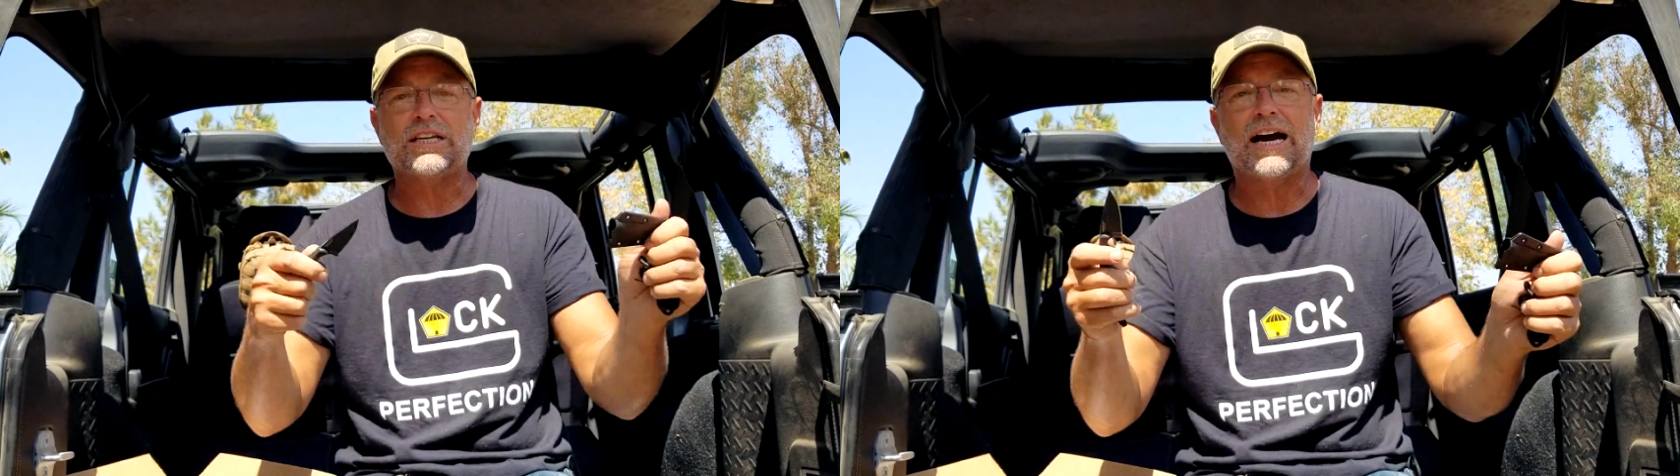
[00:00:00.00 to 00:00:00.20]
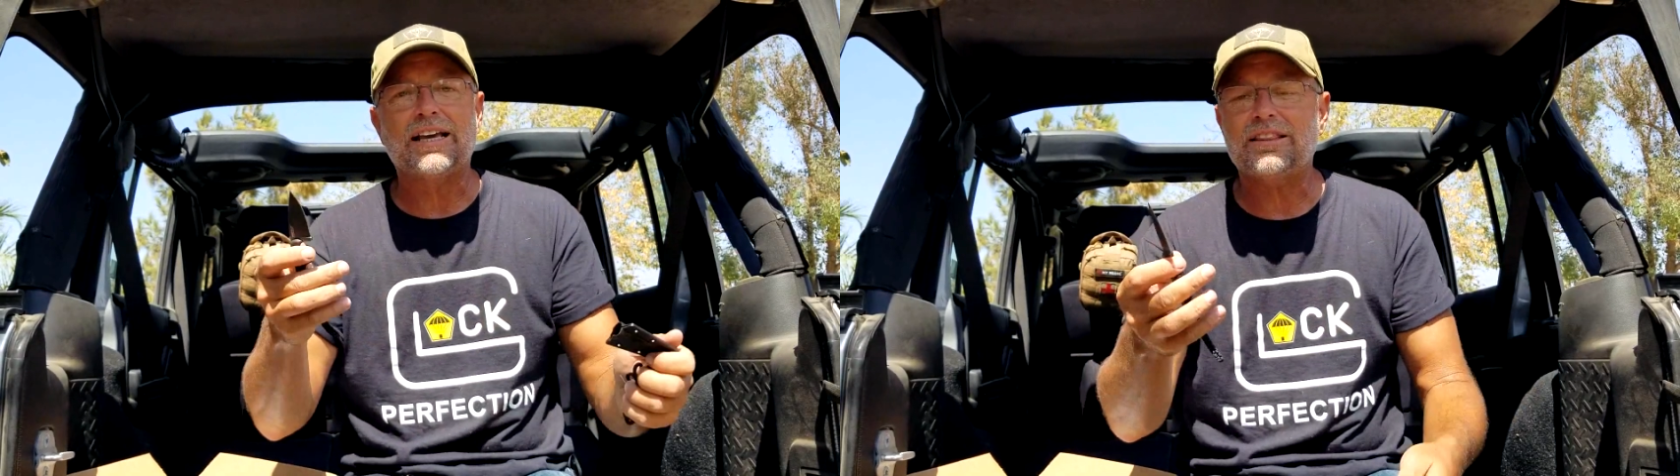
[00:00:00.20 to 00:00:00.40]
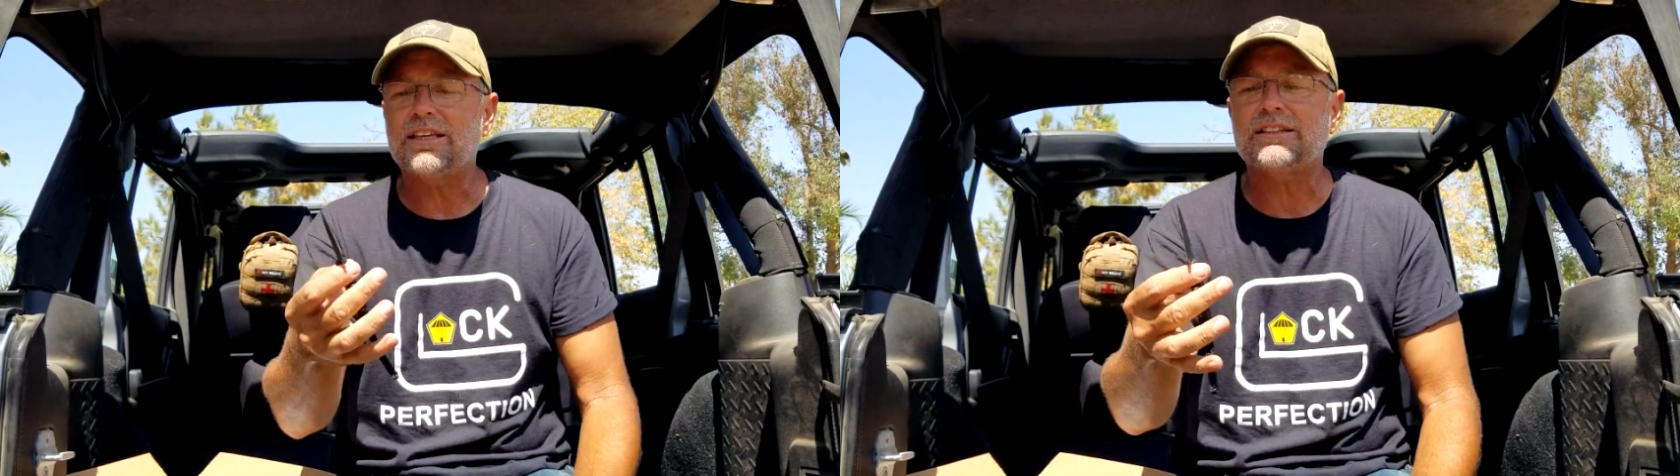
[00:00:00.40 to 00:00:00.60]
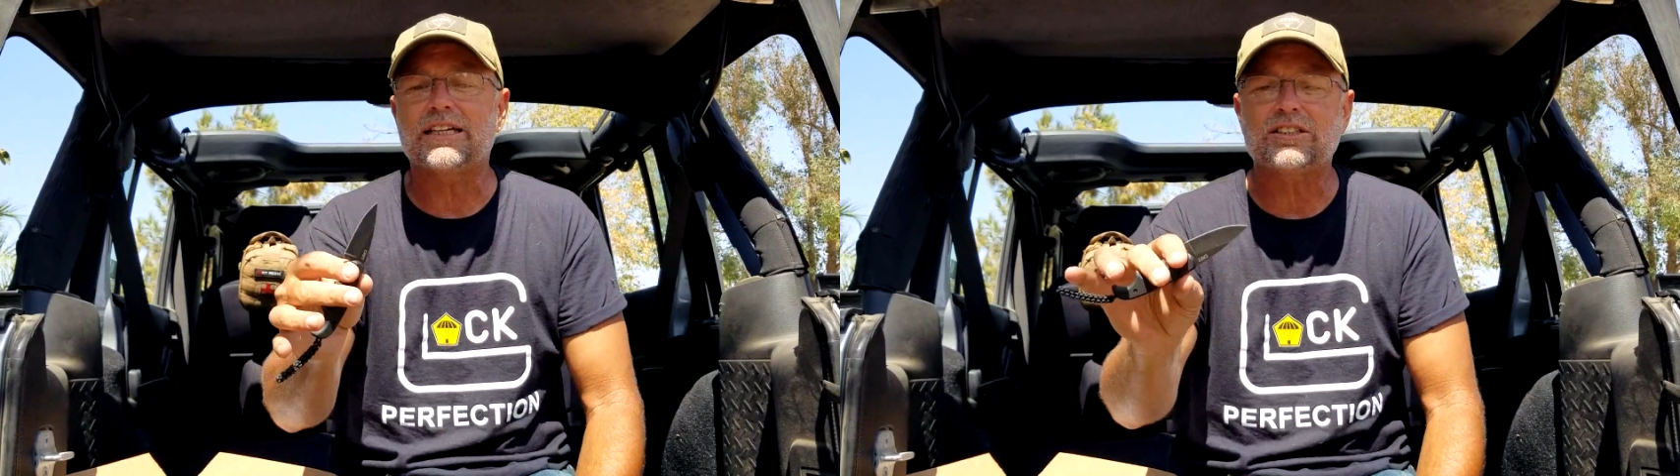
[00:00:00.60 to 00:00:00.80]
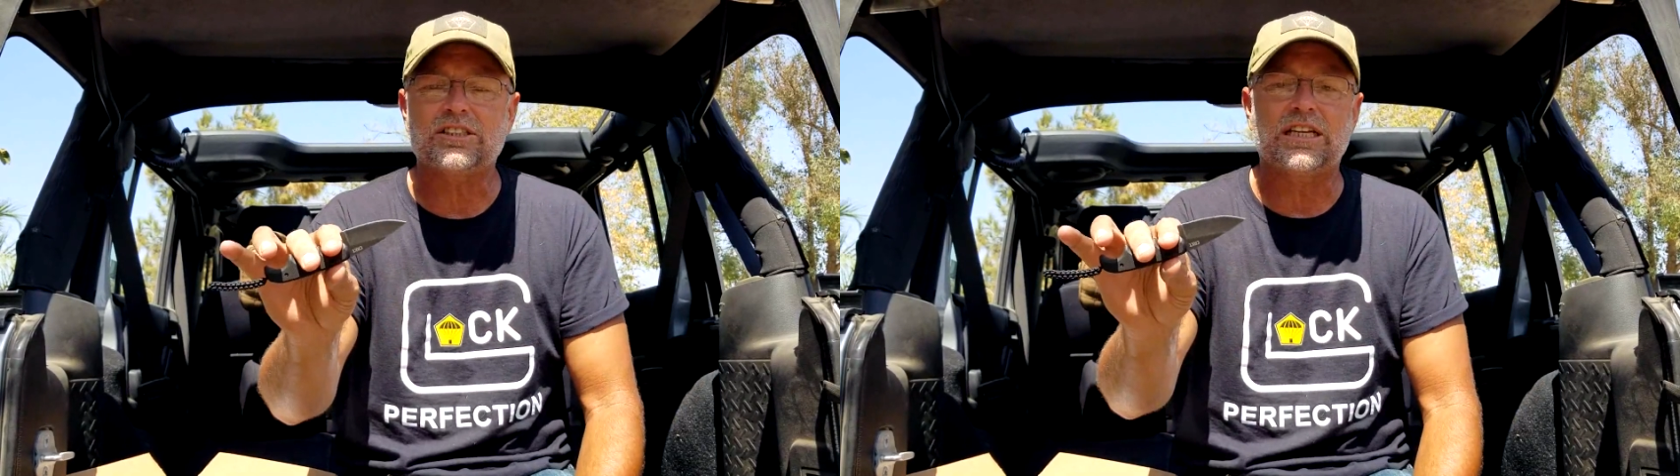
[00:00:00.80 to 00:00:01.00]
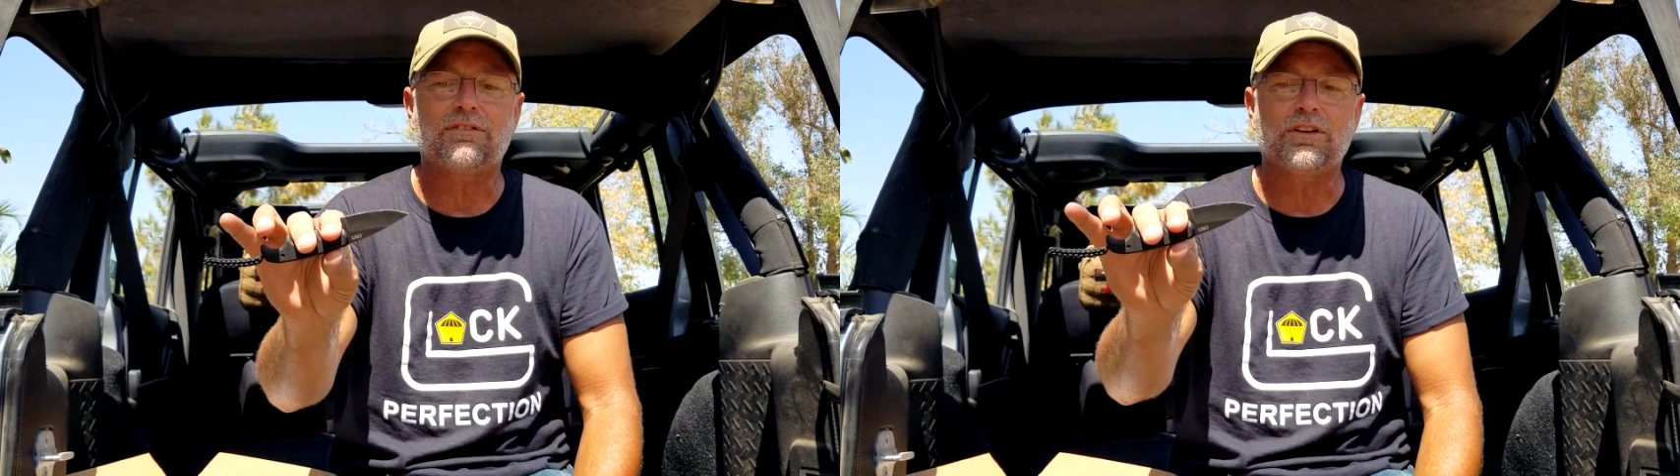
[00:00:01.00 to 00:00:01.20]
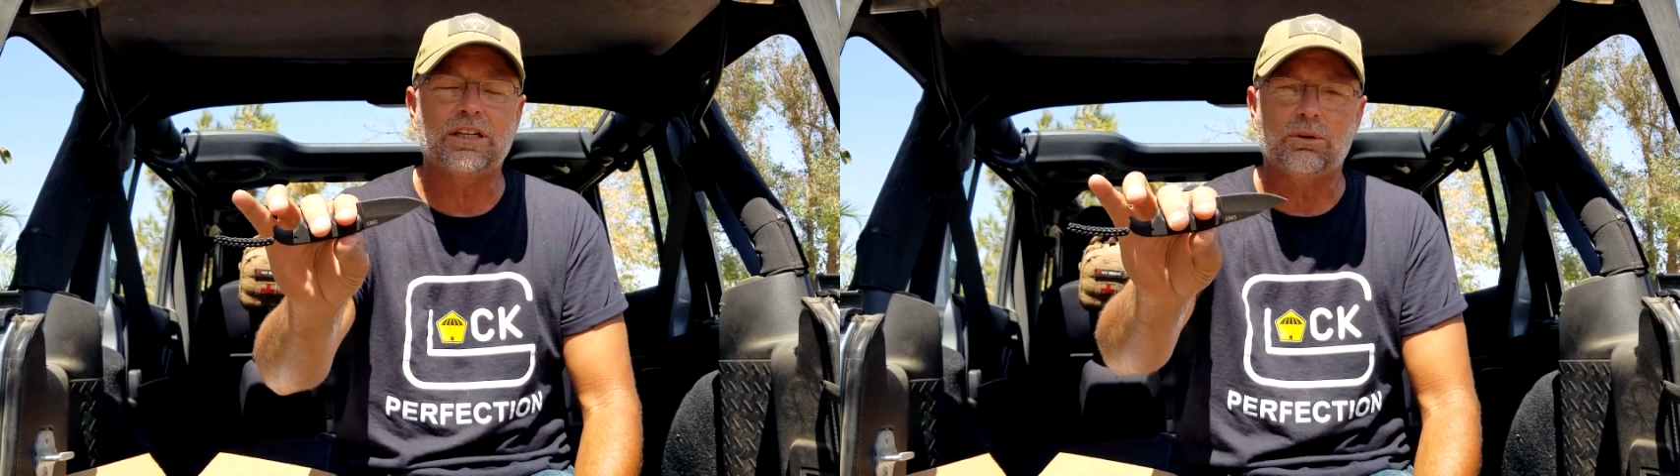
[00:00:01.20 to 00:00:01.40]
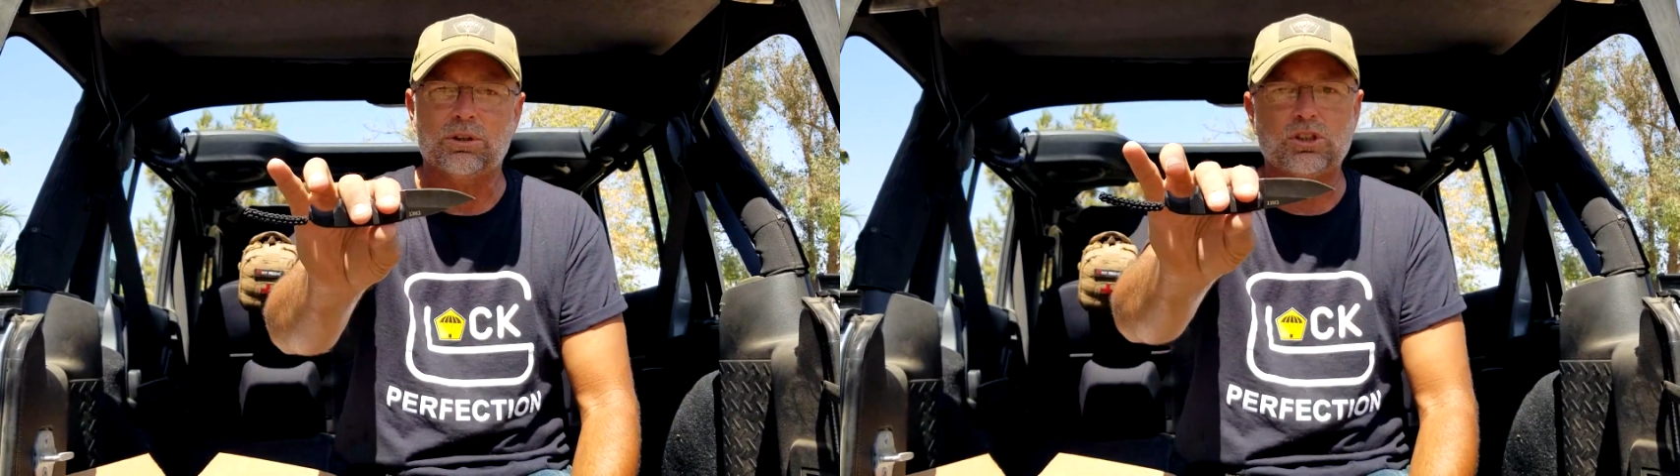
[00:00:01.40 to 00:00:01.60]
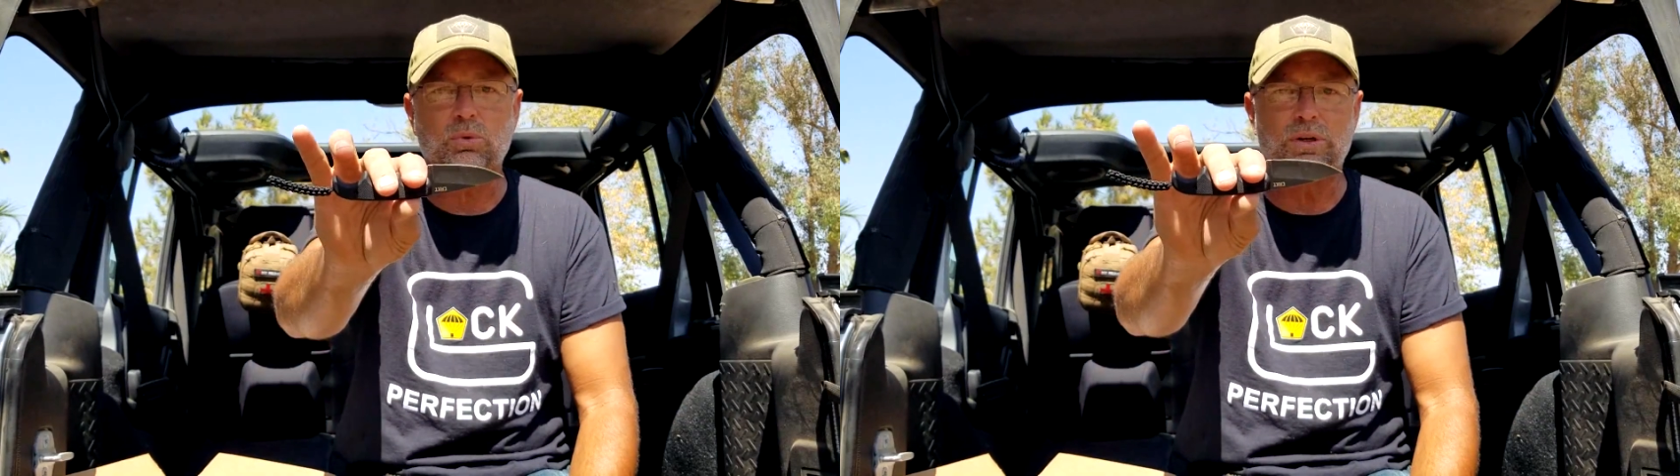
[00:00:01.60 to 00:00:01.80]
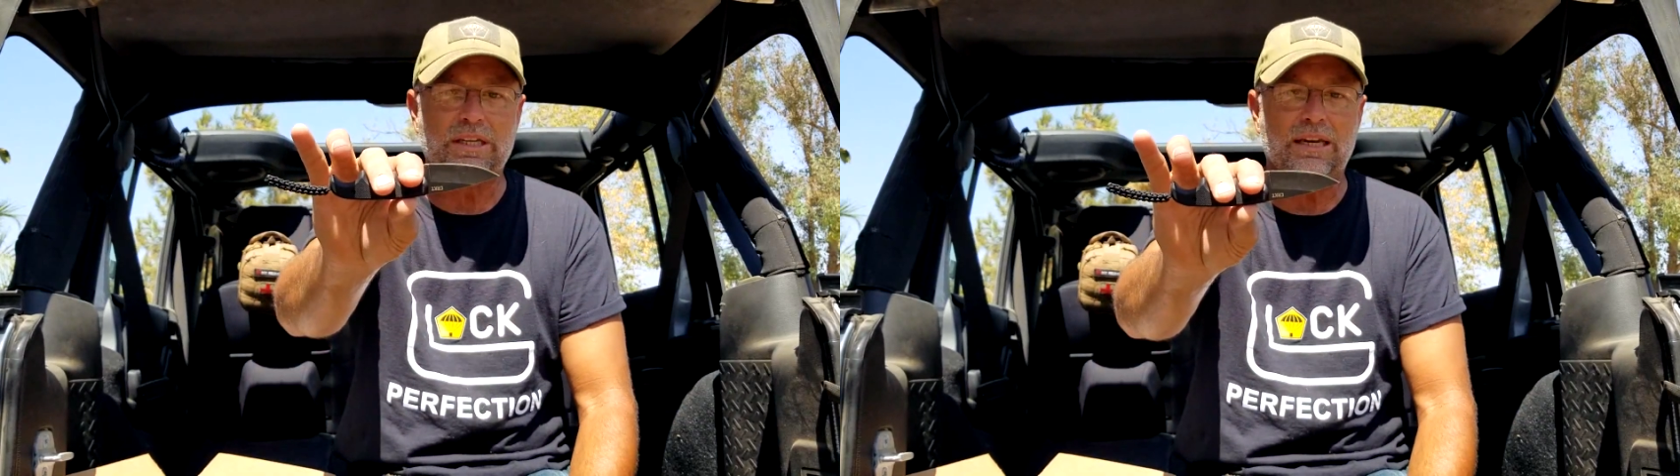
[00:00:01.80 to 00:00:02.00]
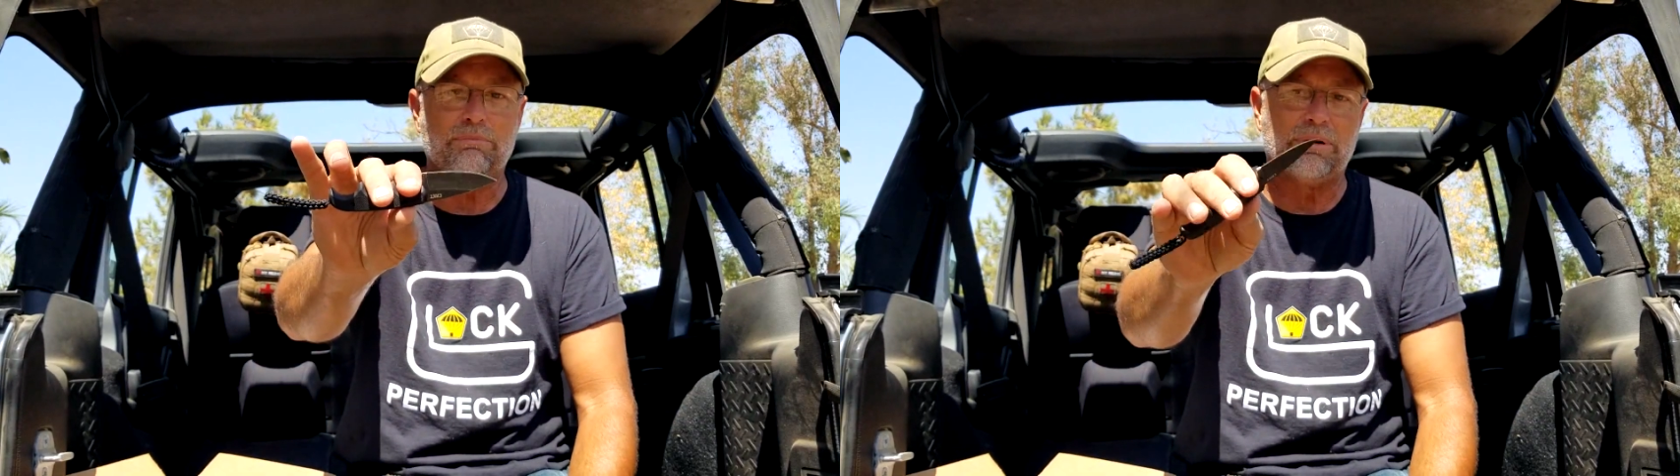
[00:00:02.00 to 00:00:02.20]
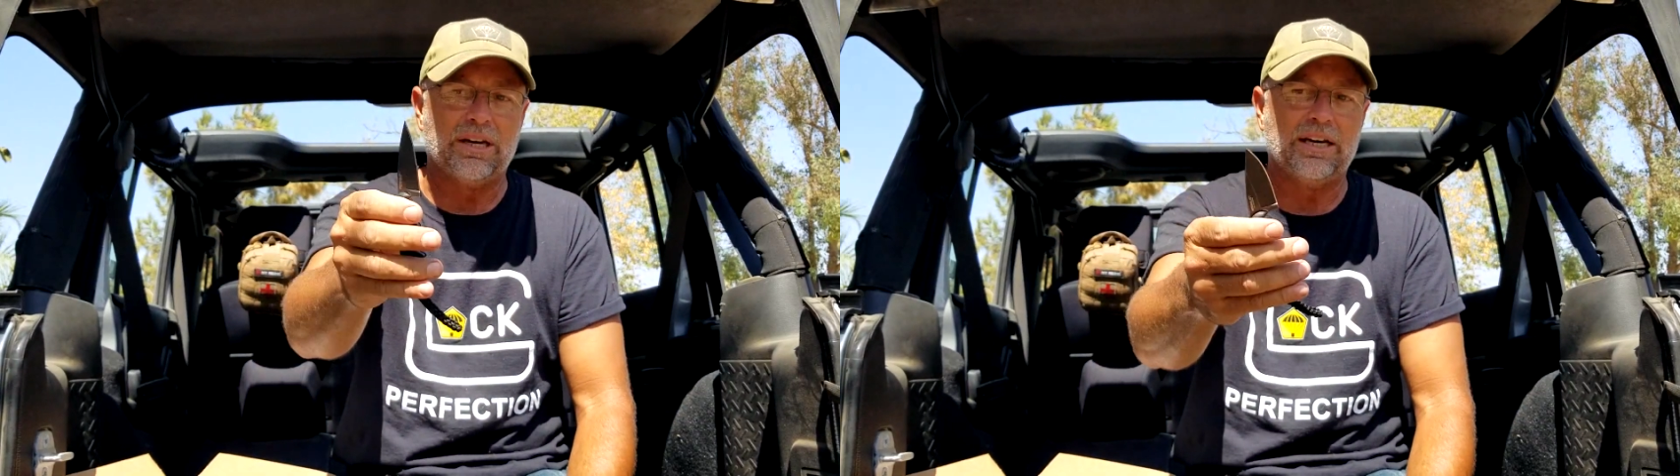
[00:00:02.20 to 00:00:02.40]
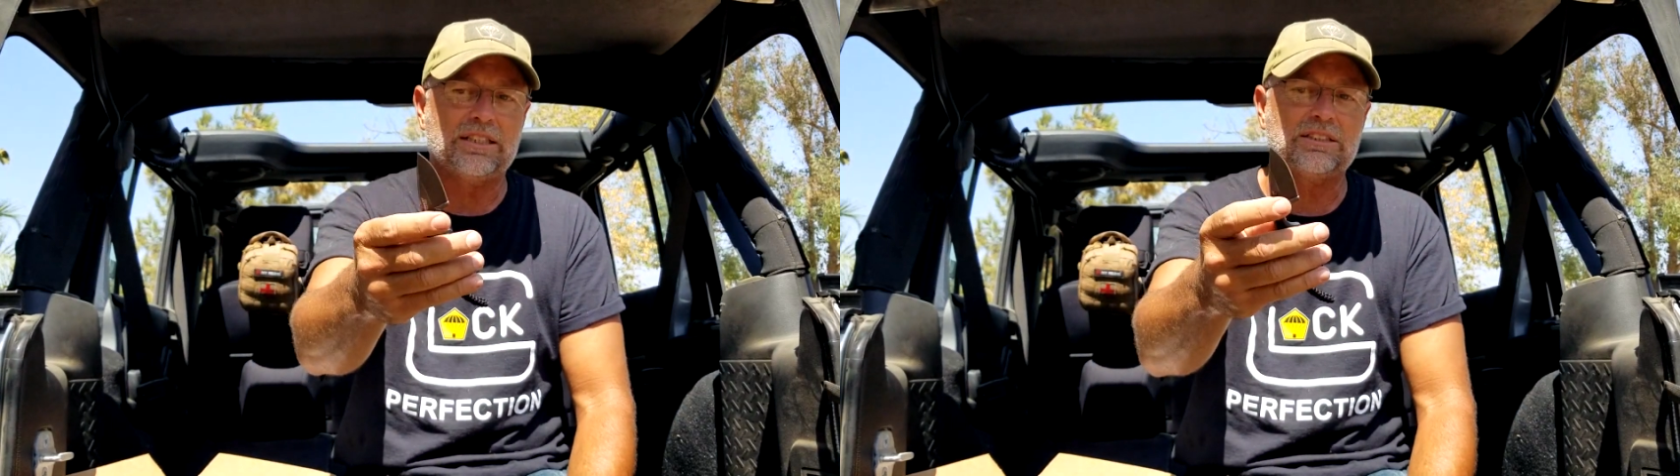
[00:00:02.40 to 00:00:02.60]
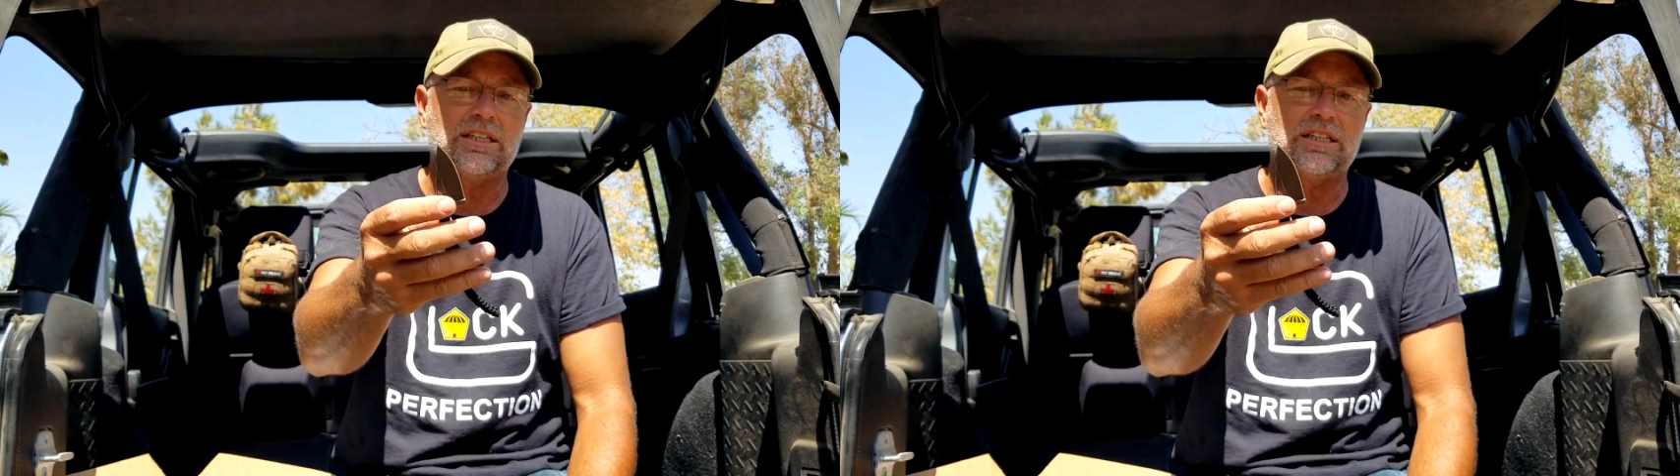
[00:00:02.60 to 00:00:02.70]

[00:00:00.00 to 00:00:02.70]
I think that's definitely worth $28.